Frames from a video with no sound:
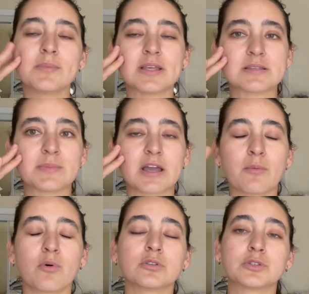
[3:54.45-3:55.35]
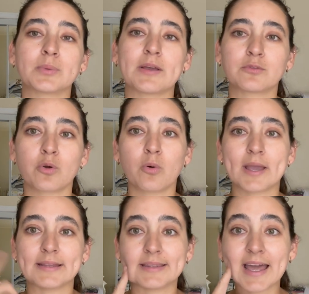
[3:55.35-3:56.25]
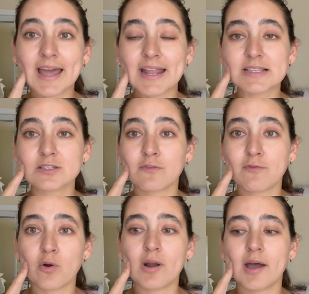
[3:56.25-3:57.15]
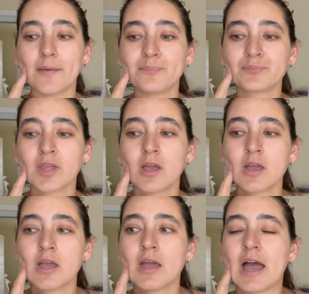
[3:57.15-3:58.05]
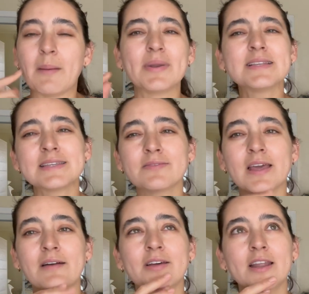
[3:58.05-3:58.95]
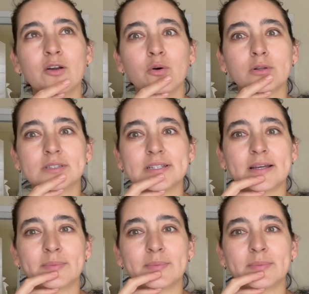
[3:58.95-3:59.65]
Yes, me acabo, so we have to go get that at Sephora. I'm gonna see if they have it at Ulta